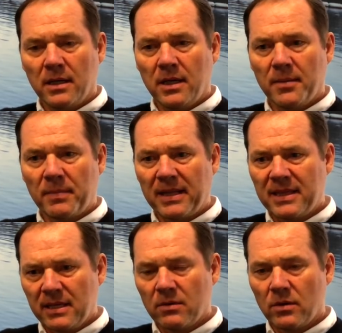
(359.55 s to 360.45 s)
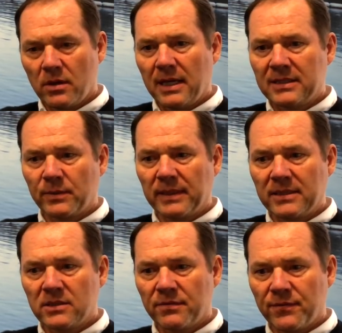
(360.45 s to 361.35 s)
I think as it
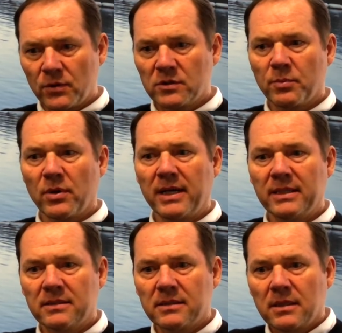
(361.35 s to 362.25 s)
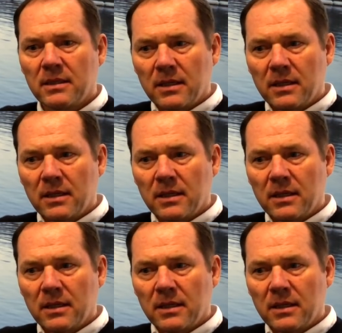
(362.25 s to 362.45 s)
relates to first price,